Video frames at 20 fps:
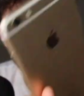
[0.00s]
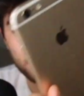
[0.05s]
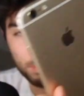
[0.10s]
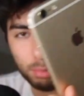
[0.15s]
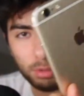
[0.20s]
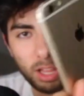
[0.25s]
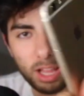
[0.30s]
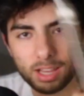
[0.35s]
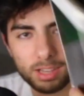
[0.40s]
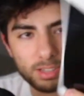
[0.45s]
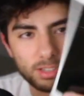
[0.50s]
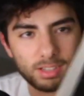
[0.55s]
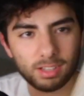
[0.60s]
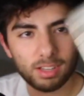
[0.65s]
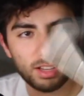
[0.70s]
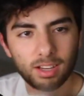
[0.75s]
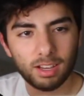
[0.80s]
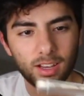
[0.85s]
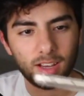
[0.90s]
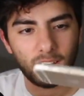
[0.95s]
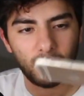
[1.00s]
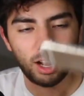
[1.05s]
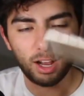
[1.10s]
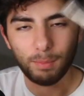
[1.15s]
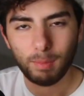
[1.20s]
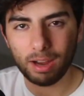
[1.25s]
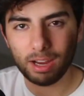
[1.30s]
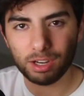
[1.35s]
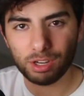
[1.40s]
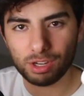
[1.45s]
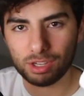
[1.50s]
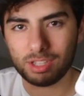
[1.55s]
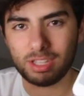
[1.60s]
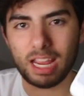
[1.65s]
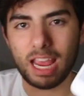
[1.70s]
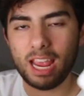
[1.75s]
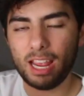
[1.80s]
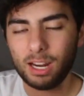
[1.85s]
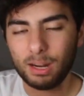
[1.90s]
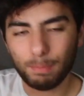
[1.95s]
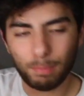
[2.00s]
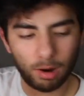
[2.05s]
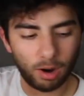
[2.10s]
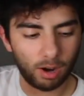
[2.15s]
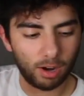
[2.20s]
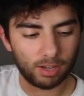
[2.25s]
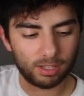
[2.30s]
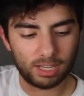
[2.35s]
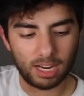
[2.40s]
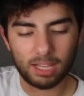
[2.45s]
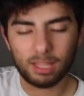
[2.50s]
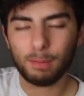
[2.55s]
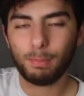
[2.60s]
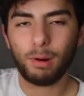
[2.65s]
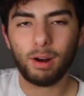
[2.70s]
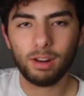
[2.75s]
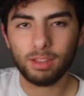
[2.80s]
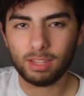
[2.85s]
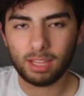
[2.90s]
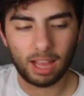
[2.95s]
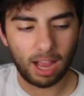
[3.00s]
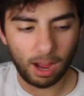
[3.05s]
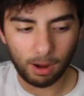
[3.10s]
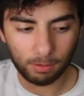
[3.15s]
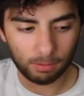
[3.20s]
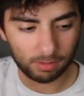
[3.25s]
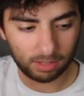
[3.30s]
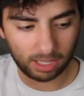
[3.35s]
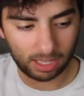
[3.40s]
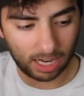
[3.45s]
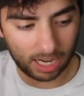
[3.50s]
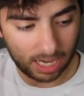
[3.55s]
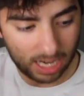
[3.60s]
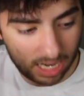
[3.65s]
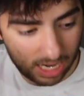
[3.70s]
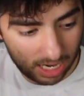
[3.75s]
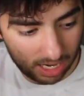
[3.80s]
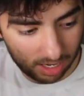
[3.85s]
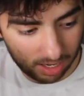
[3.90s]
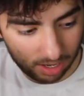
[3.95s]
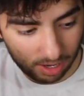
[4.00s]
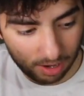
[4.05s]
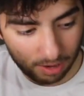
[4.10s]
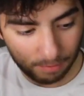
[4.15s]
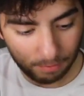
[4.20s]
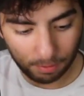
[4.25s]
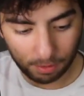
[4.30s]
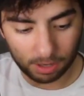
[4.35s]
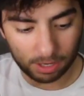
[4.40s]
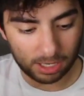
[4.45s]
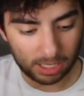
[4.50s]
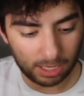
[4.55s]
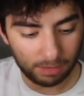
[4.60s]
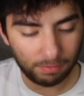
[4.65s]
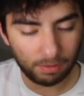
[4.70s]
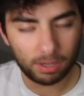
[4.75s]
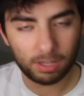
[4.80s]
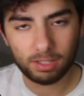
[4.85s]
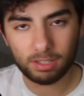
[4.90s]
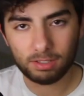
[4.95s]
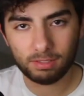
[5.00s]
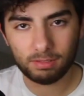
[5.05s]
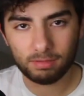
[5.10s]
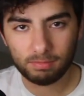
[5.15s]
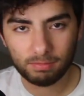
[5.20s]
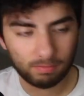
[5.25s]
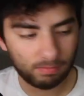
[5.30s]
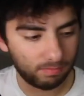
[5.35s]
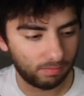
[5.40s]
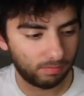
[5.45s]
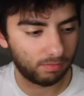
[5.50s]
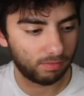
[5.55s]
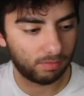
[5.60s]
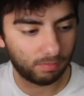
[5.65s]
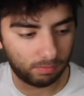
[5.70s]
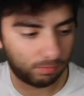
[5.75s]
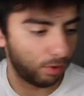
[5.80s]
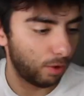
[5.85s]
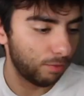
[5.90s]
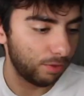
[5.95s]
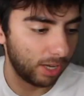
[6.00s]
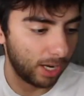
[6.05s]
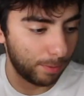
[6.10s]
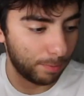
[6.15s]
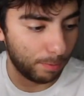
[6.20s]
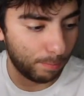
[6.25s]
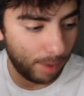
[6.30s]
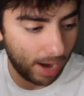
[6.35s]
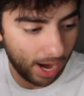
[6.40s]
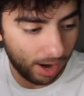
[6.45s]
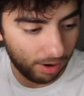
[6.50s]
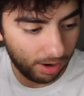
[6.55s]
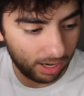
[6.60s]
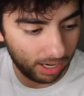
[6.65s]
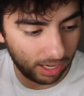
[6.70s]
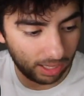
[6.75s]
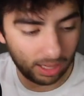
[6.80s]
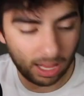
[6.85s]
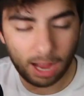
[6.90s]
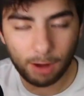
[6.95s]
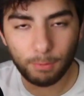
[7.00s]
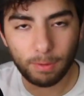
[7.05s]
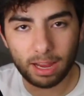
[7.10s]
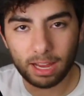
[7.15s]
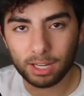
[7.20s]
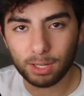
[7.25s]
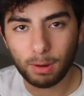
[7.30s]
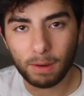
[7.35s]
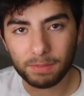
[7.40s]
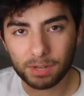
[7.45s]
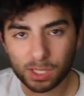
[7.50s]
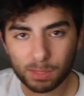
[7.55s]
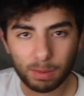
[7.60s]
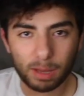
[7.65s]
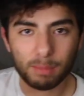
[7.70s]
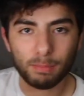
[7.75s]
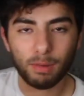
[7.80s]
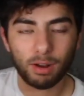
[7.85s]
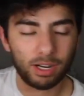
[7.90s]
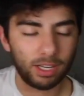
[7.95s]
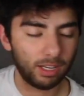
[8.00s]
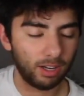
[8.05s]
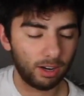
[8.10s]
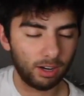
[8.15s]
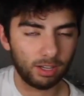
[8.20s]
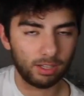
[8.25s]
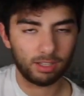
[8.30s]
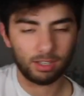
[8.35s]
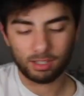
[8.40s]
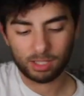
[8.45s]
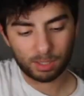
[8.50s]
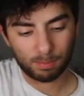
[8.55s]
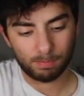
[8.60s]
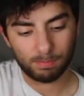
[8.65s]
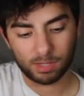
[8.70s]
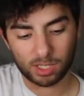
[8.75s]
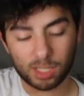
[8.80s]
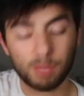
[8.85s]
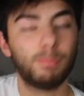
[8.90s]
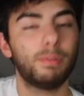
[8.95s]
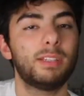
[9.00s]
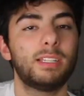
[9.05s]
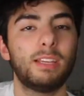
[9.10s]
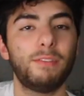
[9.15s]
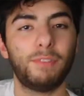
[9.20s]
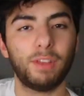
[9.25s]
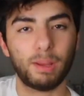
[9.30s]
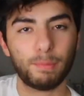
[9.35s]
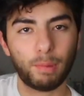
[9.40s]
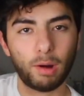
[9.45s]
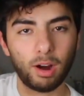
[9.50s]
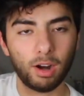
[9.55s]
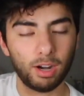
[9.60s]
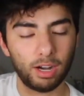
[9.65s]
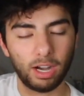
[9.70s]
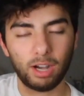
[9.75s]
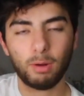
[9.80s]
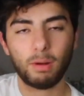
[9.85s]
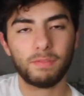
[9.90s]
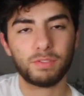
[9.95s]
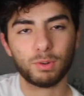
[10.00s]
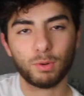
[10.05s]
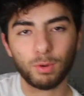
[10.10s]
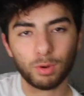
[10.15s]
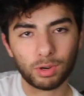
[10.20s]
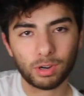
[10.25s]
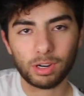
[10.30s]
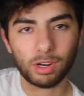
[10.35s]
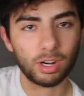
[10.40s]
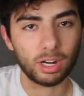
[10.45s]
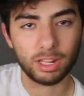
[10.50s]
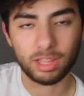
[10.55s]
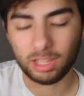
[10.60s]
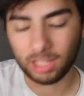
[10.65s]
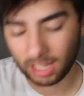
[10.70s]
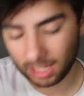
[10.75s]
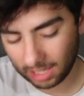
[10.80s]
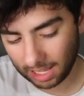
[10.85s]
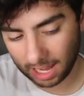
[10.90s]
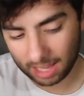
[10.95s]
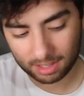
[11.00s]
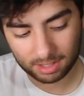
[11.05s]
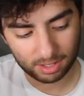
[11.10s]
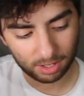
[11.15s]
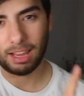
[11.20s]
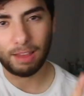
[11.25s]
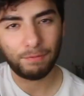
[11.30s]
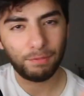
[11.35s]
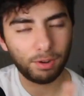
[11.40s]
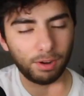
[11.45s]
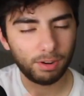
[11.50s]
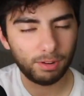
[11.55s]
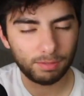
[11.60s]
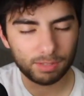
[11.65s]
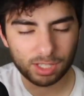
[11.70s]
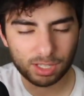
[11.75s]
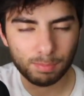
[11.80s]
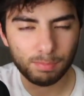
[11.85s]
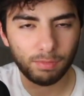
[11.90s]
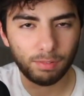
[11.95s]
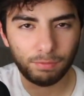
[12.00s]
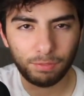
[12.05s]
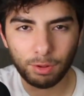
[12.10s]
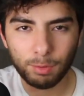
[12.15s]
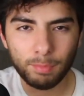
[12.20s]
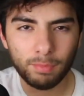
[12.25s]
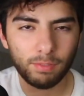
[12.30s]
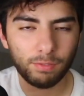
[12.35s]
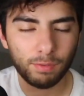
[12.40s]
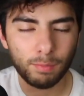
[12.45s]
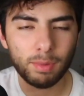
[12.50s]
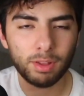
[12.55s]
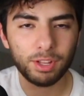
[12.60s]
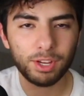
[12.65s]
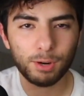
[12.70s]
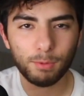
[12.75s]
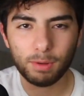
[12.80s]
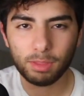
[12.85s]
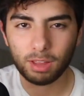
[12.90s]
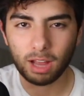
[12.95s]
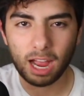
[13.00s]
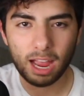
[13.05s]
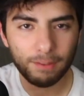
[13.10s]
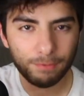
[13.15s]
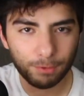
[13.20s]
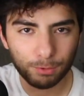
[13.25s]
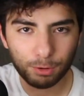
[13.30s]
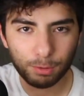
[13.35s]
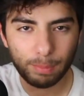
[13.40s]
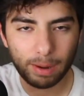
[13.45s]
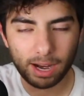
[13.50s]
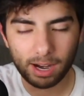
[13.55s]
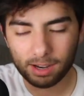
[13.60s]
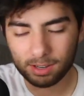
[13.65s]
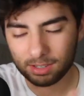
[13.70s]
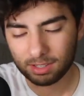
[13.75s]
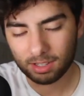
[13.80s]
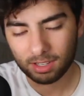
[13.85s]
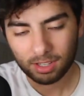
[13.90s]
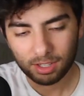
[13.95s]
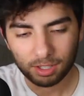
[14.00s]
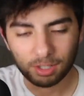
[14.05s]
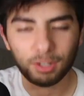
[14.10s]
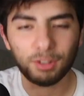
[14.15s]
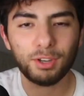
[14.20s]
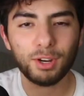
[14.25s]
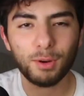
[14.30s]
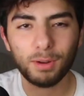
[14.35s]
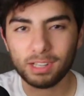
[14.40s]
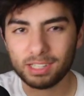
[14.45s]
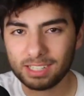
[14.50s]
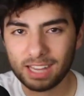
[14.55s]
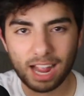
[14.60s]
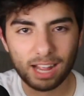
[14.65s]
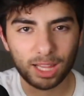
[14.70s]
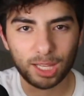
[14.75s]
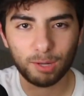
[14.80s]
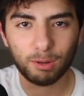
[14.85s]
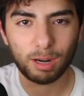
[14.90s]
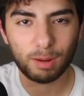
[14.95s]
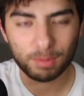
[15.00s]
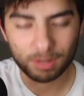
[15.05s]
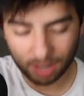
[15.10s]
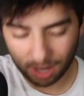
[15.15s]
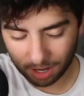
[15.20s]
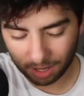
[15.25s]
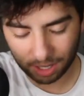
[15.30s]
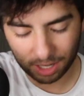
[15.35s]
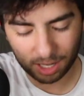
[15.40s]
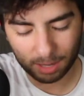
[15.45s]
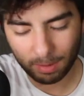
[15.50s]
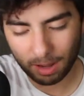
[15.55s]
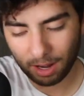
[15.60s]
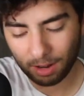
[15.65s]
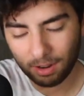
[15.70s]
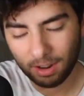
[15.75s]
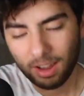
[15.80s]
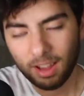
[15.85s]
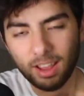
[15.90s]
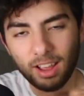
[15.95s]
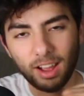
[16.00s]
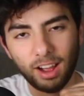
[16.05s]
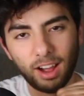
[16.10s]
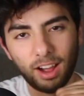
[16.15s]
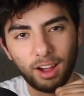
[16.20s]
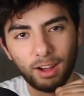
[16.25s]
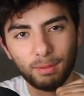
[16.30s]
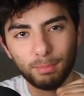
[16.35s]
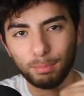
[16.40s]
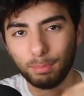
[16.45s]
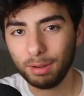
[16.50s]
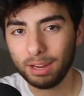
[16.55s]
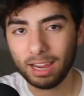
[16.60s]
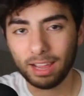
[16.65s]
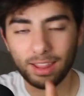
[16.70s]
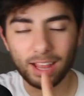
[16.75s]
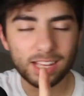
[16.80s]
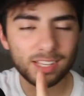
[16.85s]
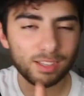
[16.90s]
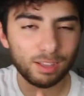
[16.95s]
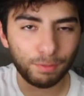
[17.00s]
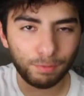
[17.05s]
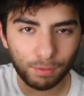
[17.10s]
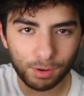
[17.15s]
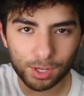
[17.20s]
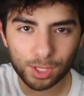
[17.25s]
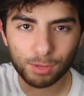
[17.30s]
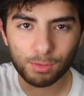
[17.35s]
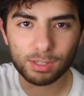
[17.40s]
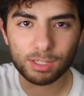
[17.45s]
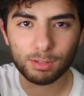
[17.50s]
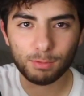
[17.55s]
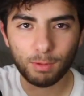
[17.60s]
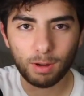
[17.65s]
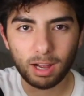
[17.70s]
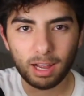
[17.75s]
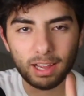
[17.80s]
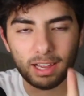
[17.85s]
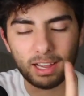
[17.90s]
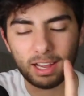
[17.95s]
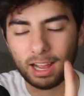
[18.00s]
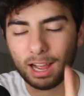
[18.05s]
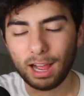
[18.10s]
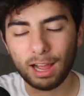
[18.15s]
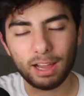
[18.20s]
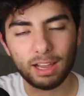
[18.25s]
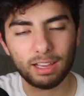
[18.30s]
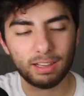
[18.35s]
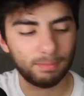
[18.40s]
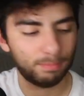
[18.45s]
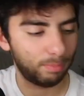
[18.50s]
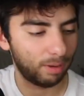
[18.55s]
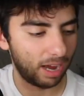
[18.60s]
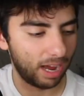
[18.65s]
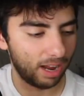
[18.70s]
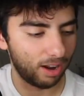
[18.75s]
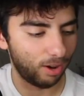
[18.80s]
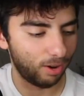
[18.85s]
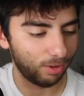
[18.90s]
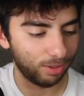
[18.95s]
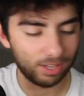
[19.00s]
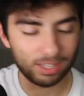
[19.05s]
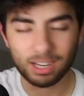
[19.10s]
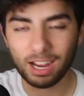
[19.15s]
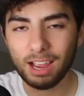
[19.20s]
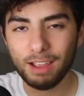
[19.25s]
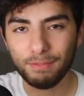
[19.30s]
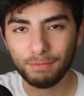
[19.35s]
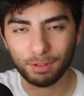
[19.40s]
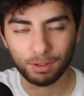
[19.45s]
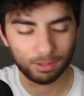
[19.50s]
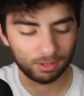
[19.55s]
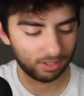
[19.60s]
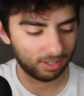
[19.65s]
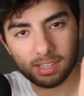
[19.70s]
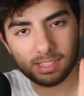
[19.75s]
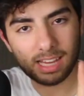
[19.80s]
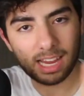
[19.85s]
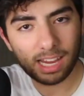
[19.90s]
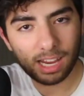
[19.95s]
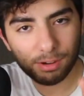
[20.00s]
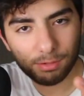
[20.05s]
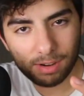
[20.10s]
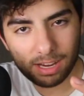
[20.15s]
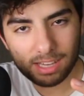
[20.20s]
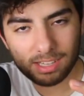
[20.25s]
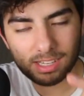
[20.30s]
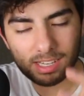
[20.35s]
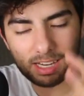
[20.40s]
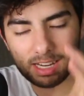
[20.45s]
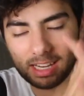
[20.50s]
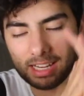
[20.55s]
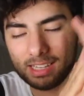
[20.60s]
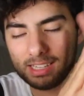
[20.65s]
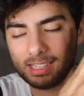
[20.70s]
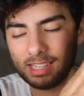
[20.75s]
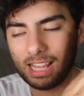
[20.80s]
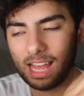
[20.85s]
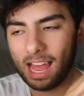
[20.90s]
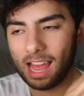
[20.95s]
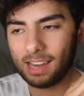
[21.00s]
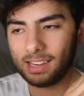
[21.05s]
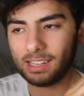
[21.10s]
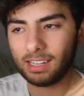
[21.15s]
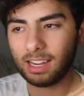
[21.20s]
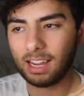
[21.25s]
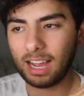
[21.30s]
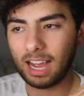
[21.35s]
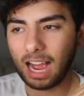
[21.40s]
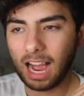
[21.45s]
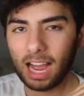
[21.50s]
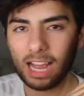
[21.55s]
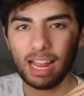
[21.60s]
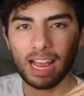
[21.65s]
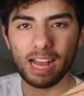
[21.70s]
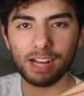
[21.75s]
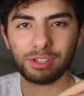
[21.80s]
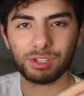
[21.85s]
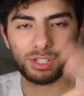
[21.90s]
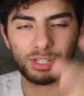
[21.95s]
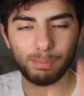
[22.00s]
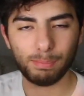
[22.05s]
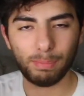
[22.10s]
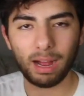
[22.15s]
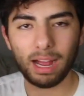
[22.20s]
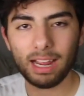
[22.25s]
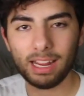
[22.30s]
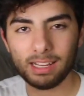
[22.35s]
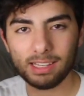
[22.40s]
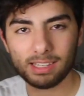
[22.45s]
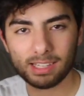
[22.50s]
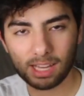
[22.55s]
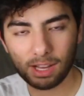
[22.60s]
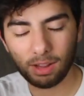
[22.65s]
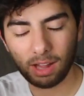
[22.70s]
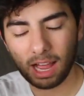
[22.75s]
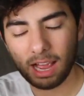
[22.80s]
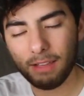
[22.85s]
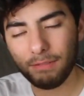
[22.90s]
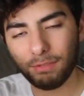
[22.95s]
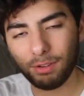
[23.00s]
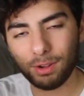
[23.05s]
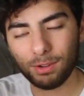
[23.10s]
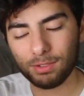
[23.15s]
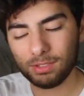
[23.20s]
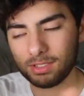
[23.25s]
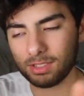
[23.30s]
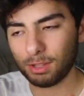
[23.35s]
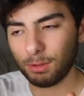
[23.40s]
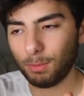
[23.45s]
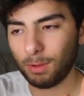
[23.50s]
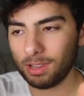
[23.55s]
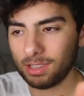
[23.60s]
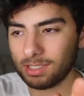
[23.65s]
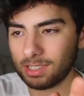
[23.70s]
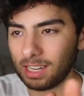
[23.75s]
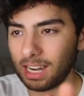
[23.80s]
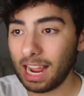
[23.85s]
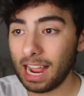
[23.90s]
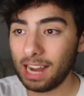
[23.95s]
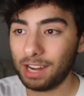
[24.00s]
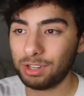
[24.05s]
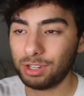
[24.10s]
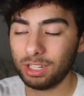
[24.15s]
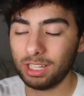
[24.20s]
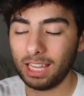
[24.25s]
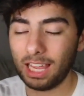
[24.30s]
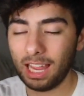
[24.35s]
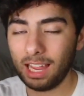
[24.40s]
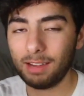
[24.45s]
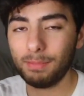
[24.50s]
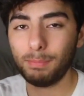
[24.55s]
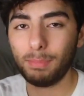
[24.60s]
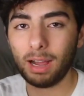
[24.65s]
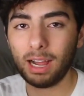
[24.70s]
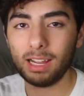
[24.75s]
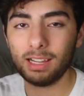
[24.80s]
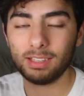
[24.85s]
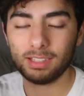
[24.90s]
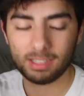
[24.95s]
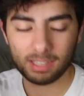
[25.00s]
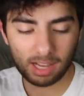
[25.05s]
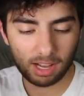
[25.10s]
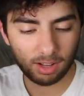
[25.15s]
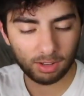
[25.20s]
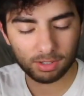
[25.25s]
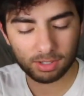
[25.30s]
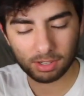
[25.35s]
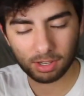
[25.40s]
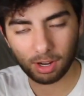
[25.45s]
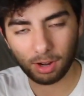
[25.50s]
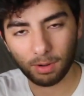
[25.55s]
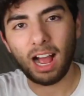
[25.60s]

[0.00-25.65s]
Plus, I could just take it apart, take the part out that I need for a different phone that I'm repairing, and that way I don't have to spend money on a specific part, and I don't have to order or anything like that. So if you're familiar with iPhone repairs, you know exactly what I'm talking about. But yeah, that's the first reason why I buy all these iPhones. The second reason is that I actually buy and sell iPhones, the ones that I actually can buy and sell. So